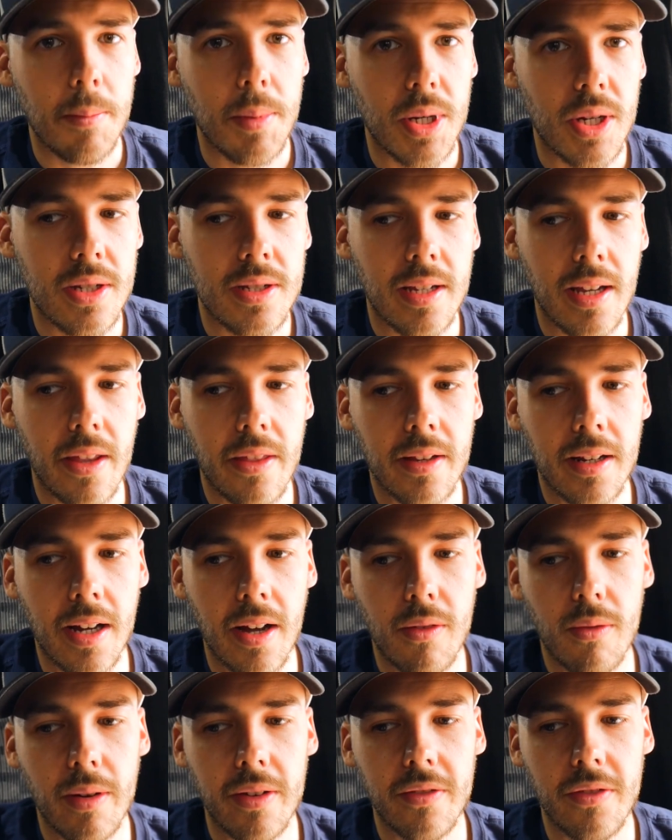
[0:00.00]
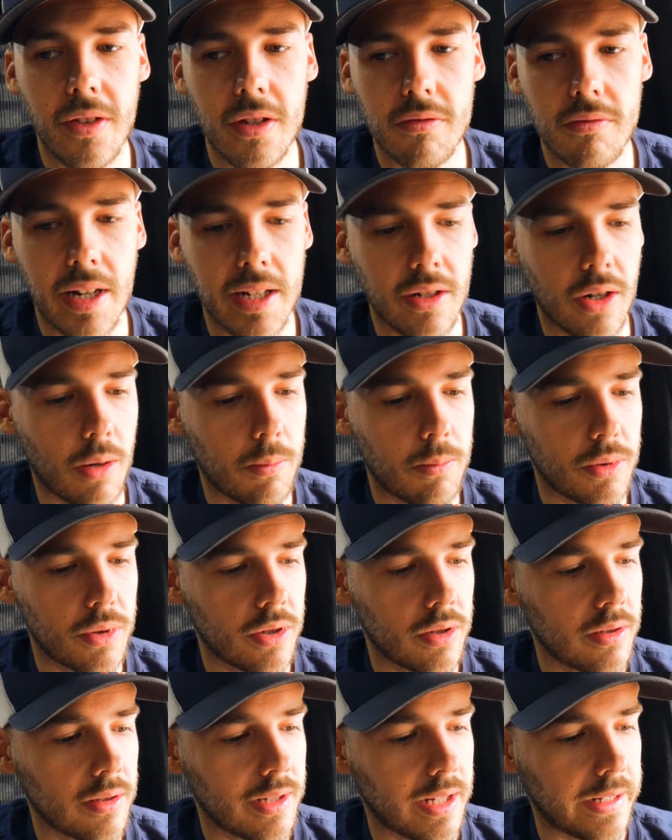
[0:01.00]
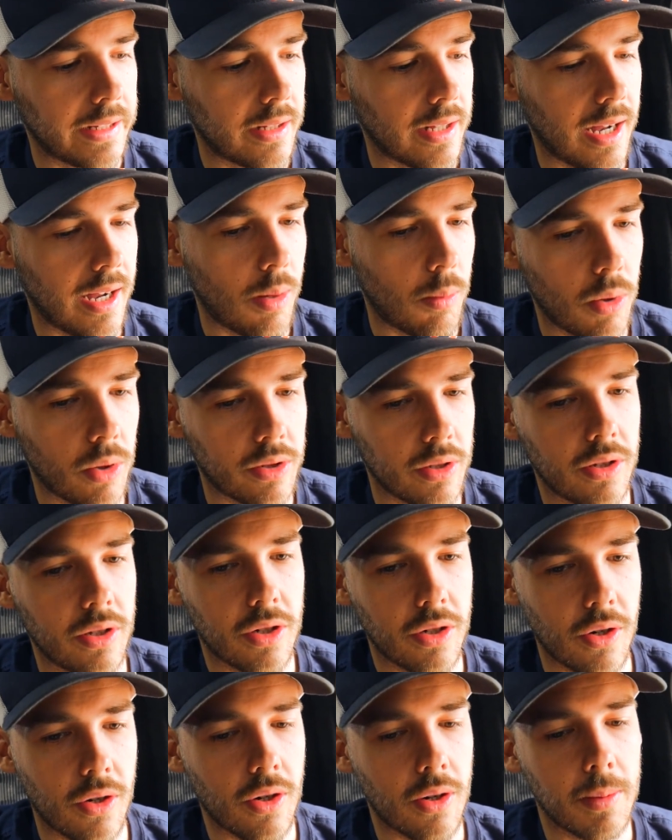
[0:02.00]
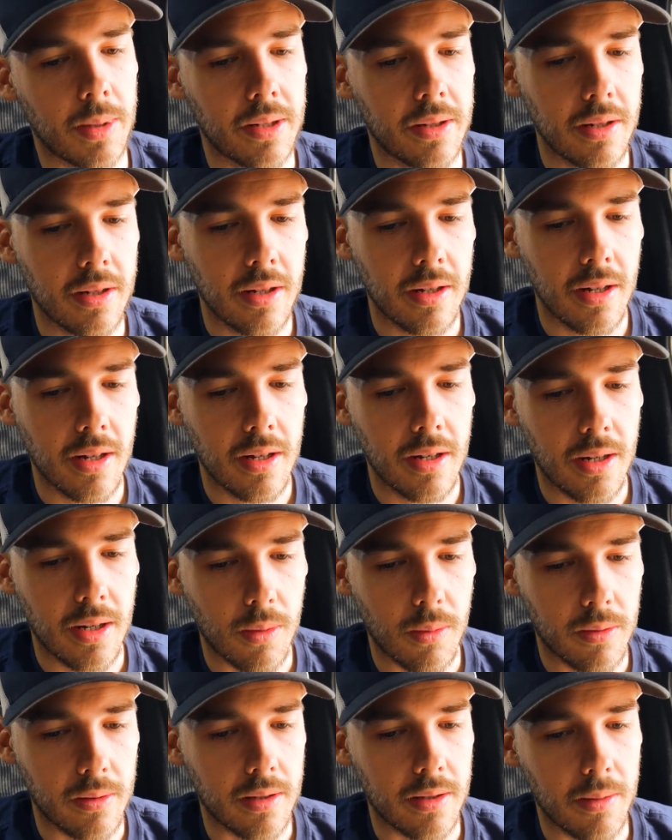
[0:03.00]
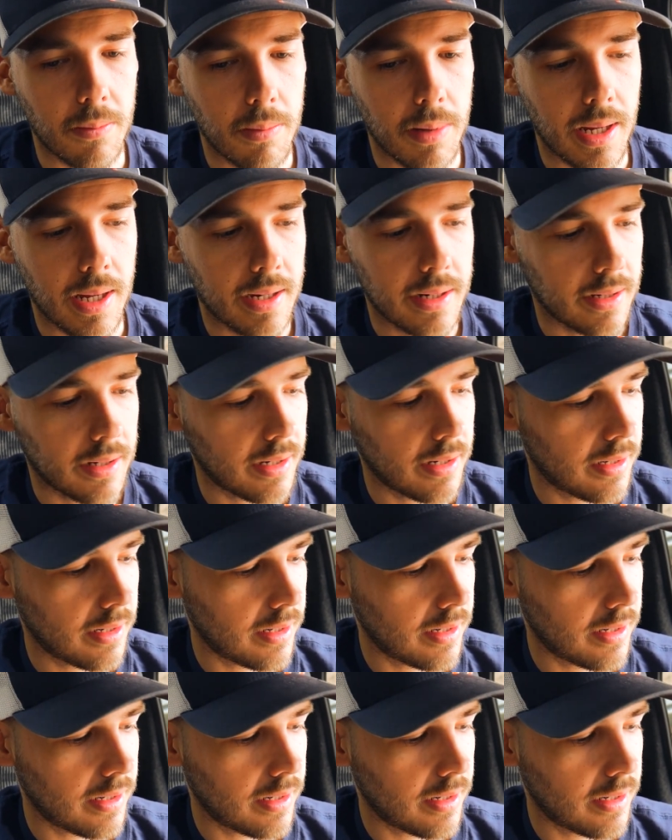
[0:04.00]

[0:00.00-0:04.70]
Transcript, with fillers: Personally, I think I went for the right option. Like, I wanted the carpet, I wanted the black.